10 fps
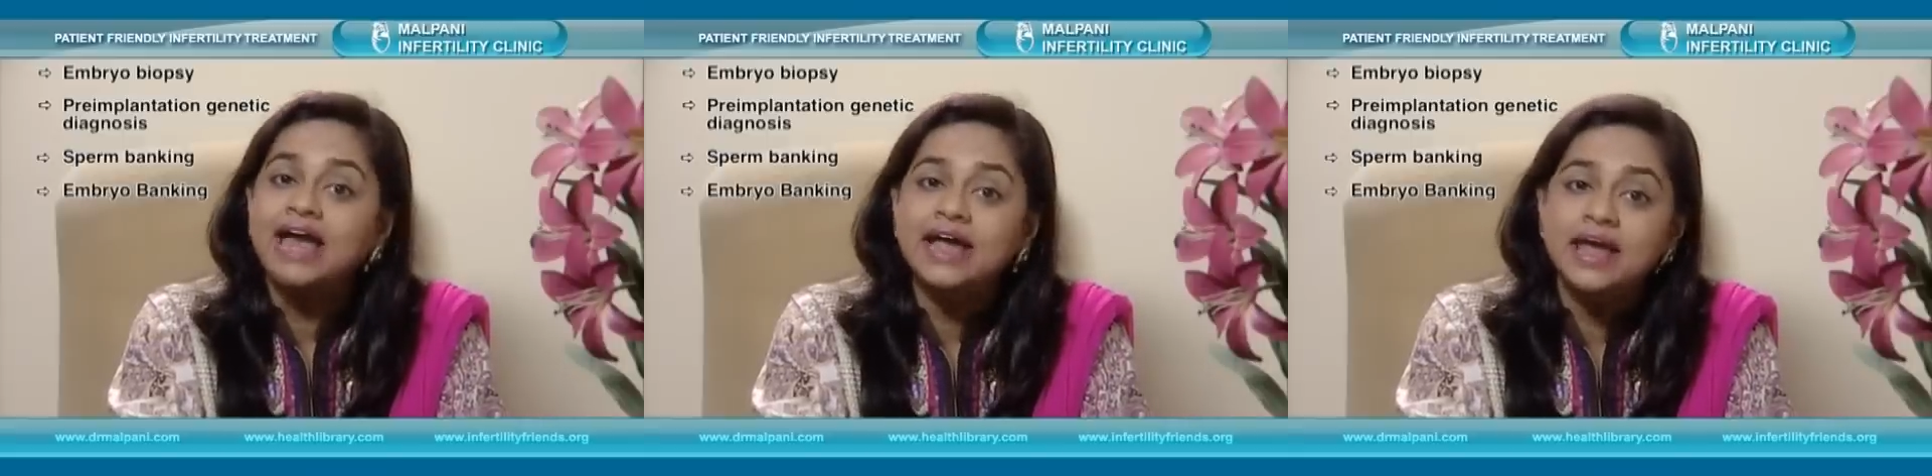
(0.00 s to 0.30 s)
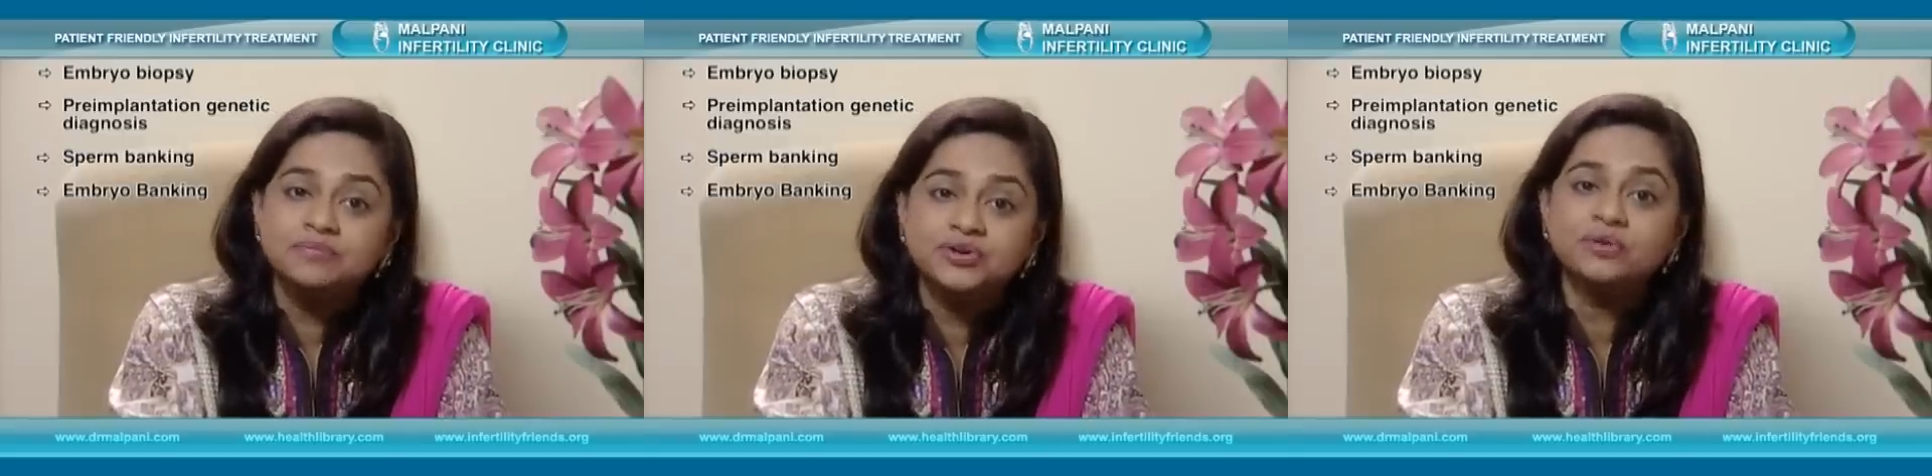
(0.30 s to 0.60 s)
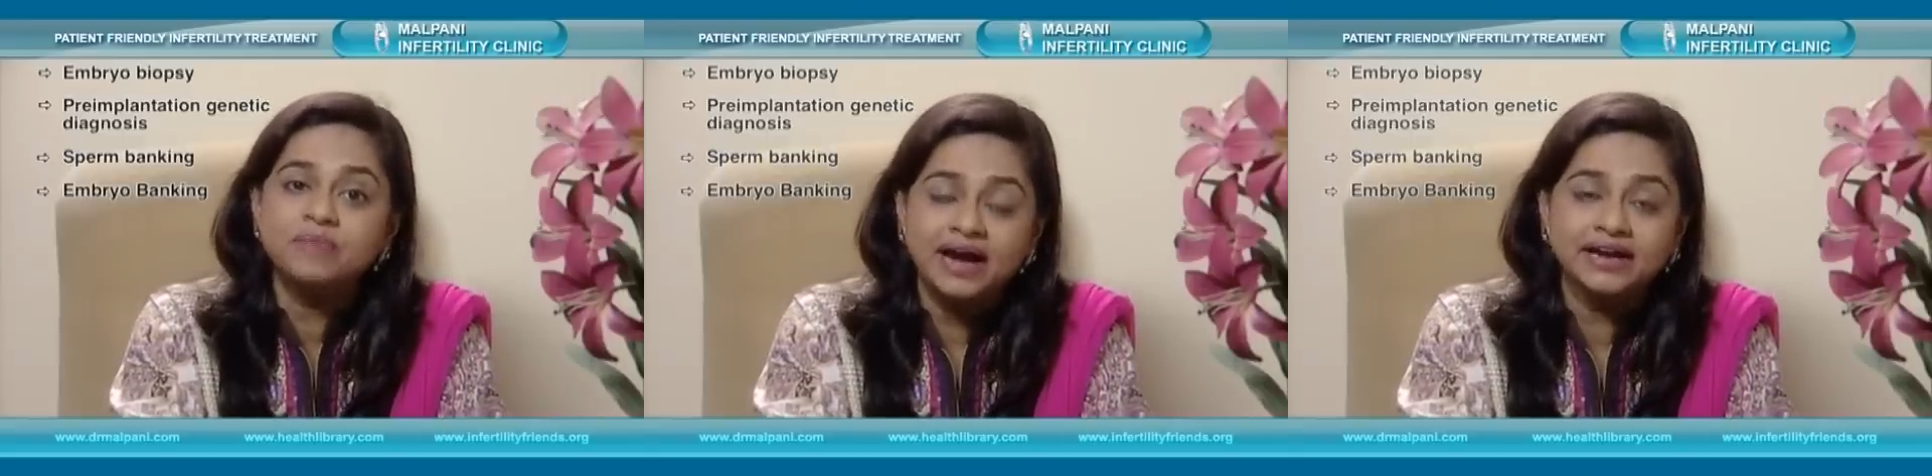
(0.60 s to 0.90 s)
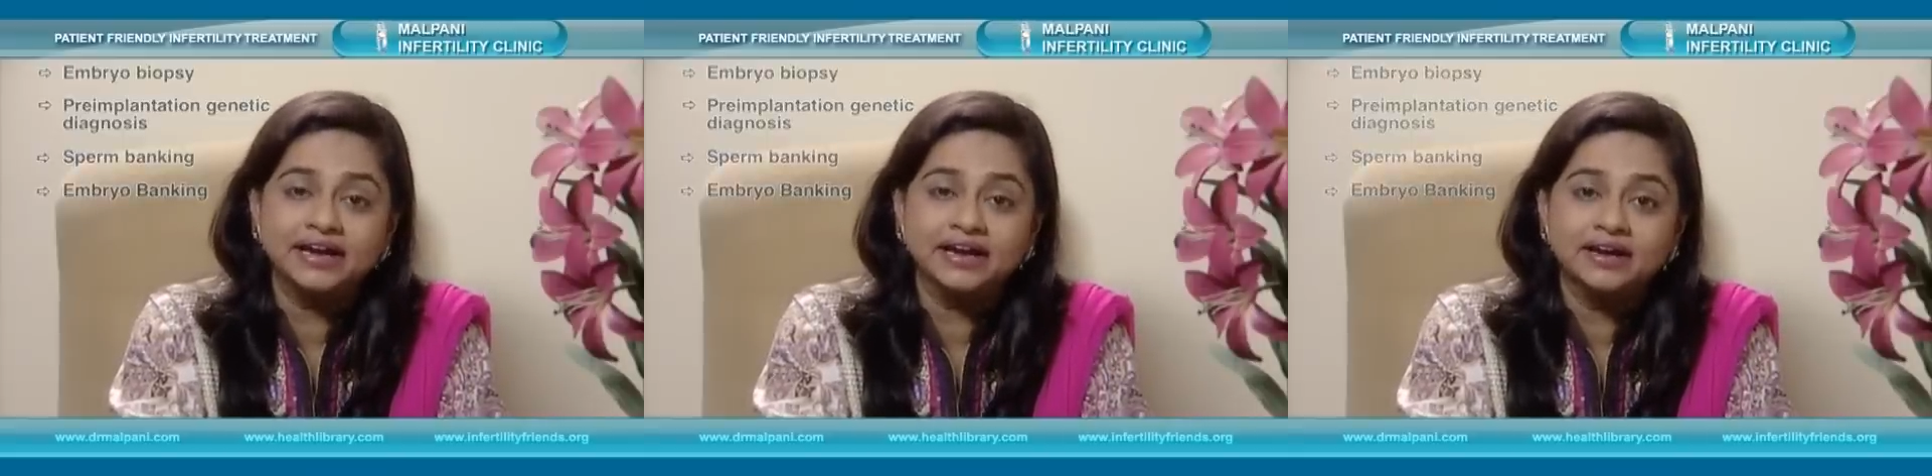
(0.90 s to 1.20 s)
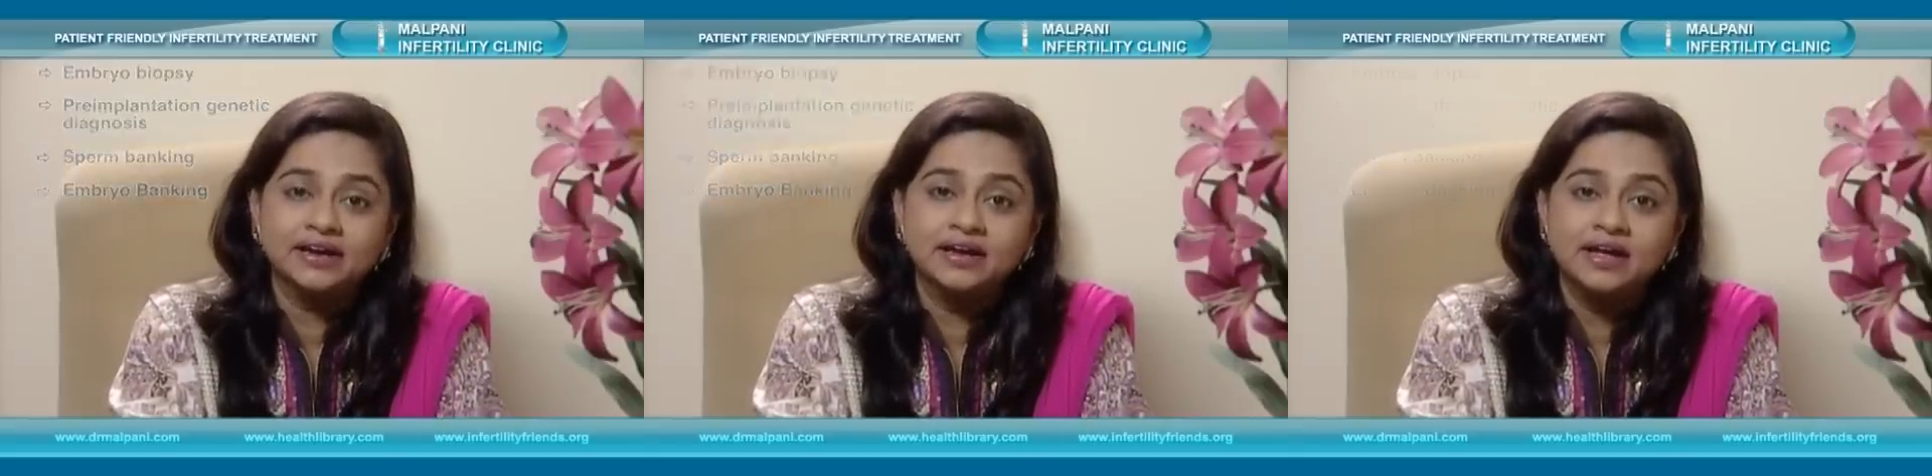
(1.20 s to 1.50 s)
and embryo banking.
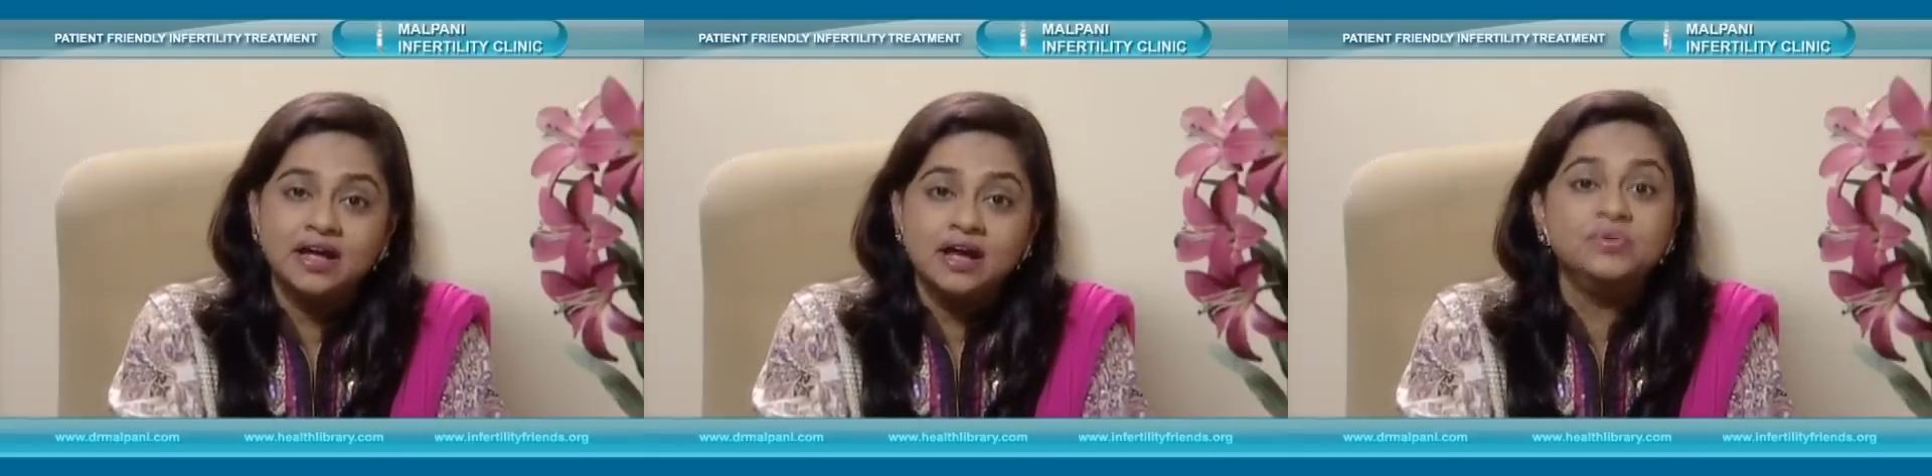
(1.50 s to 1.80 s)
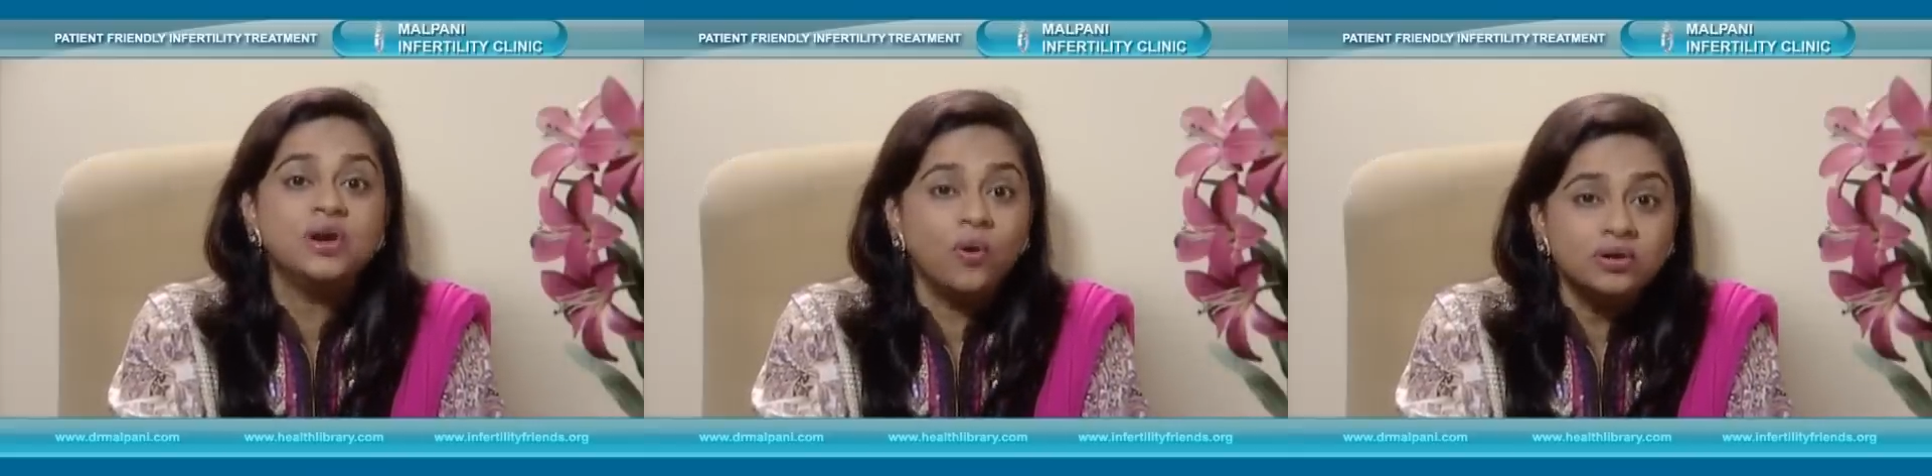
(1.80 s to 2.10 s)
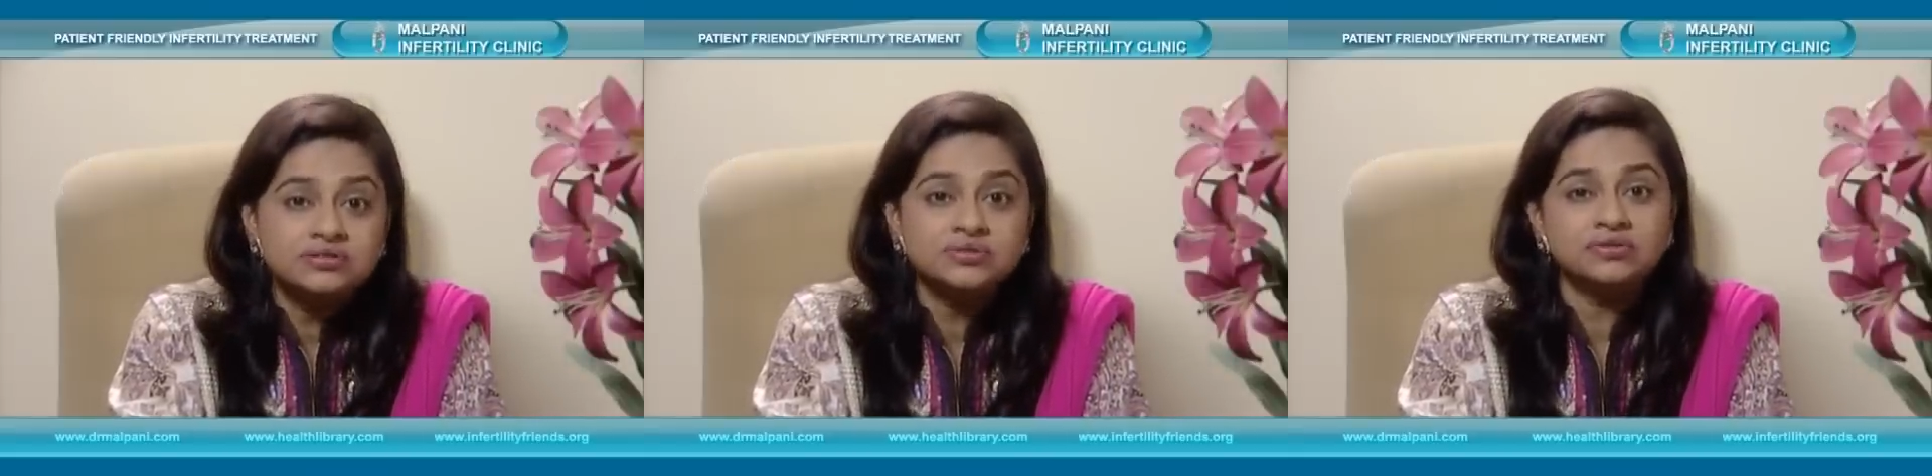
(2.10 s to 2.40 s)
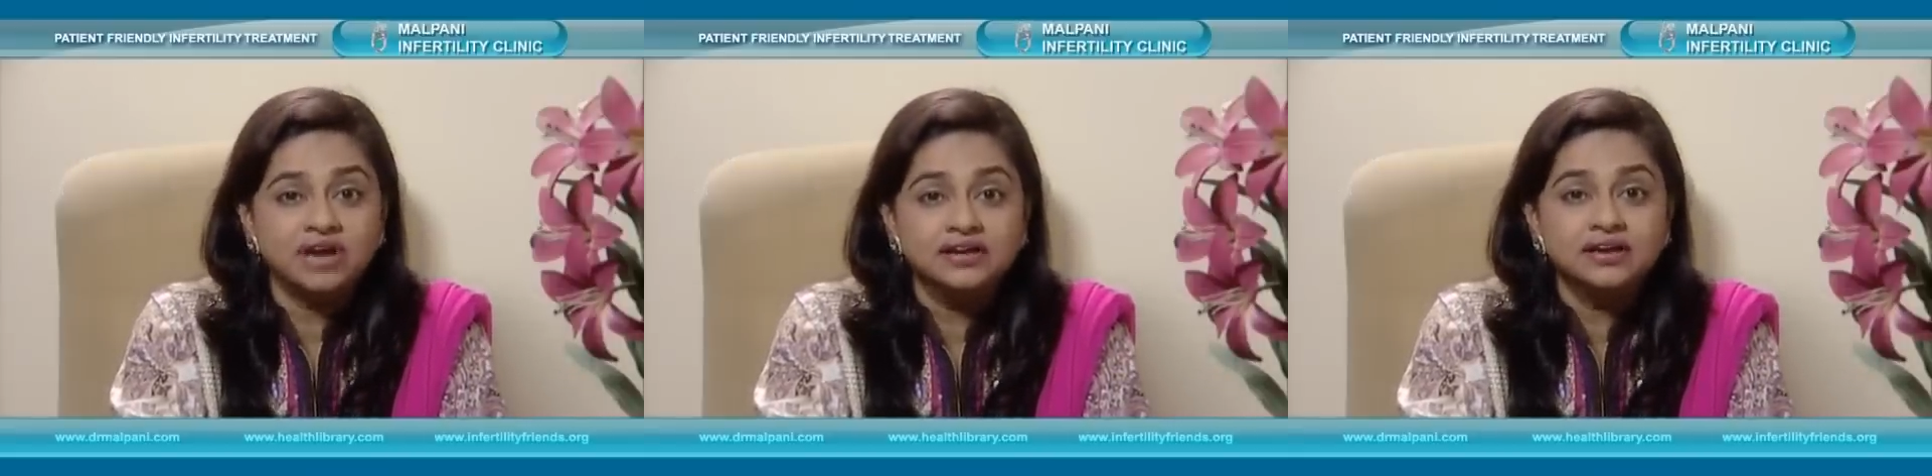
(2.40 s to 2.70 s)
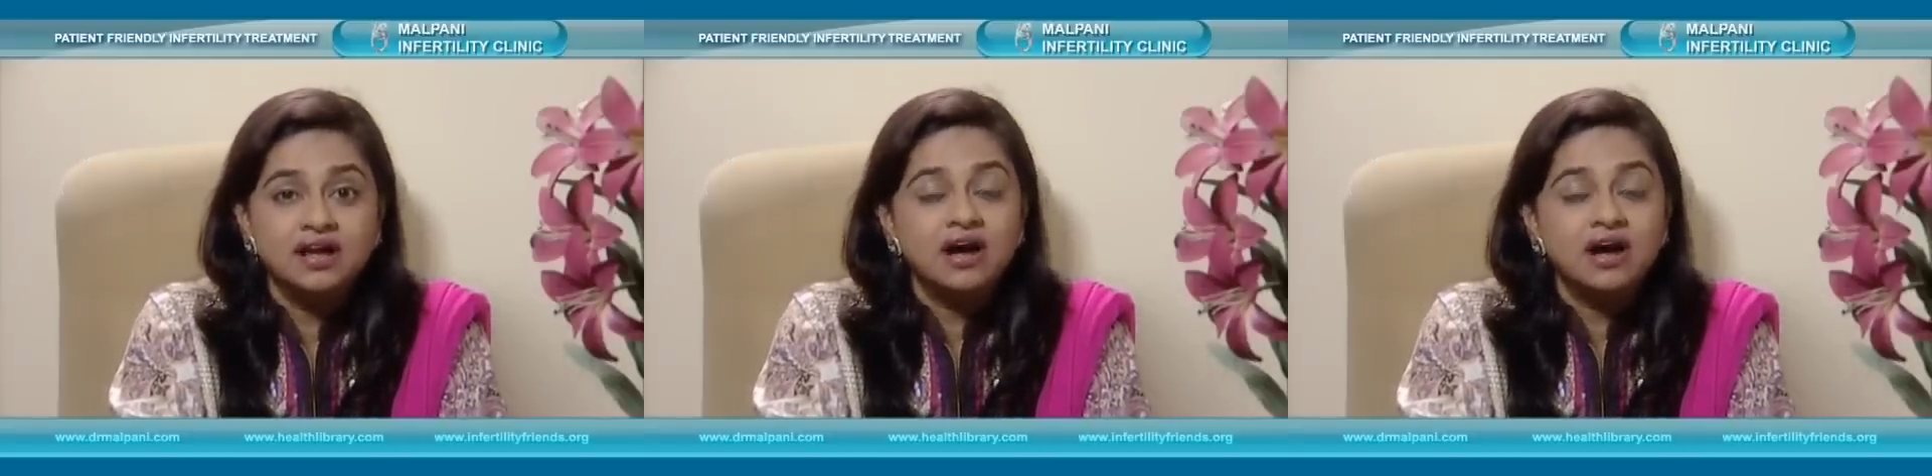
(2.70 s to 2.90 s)
We also run